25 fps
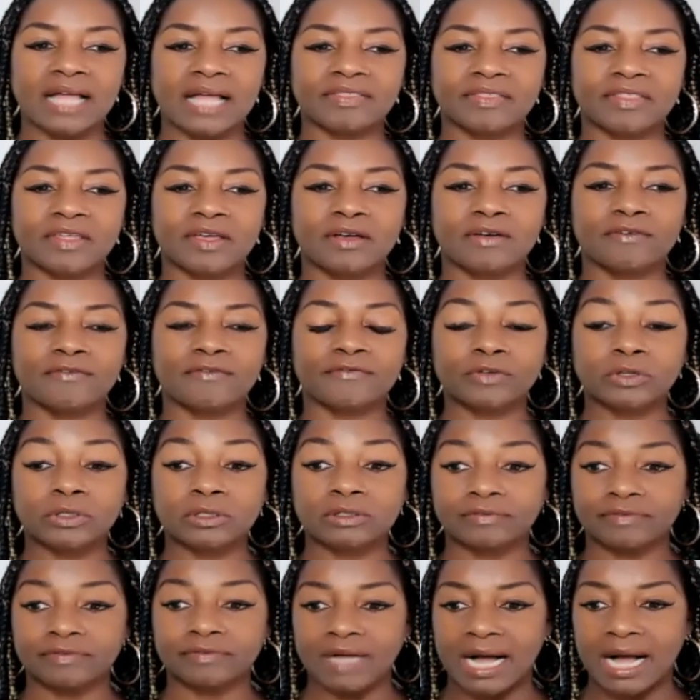the
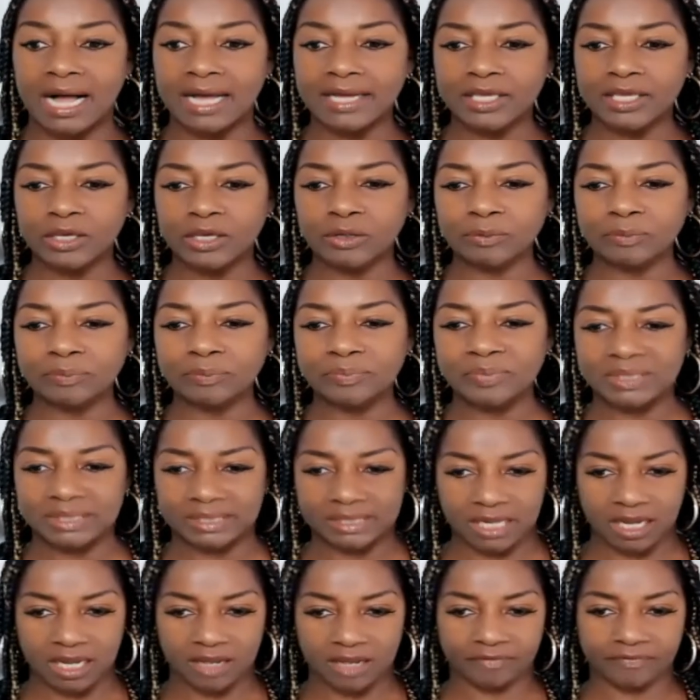full volume
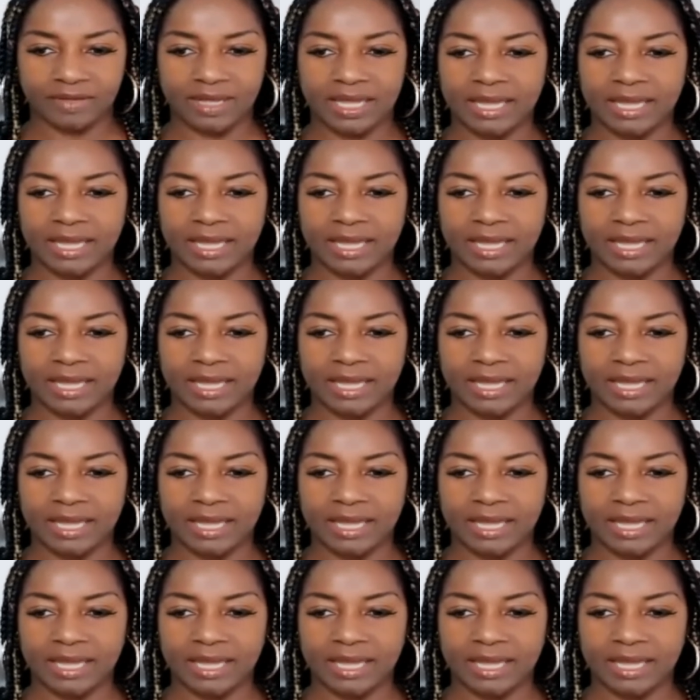stuff.